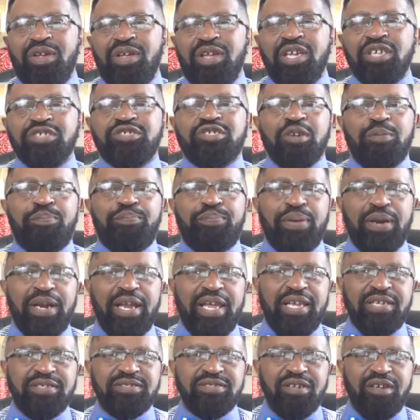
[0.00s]
is the
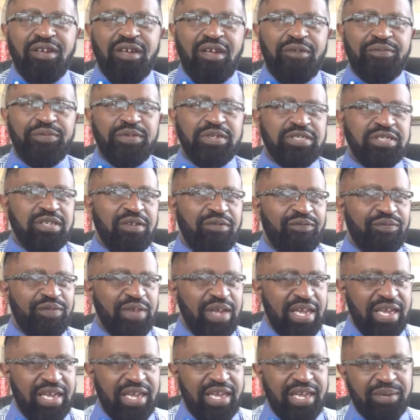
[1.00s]
place of
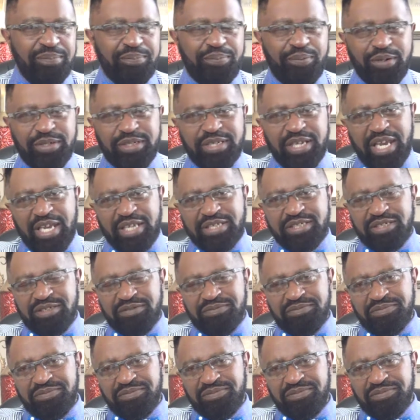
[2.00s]
divine protection.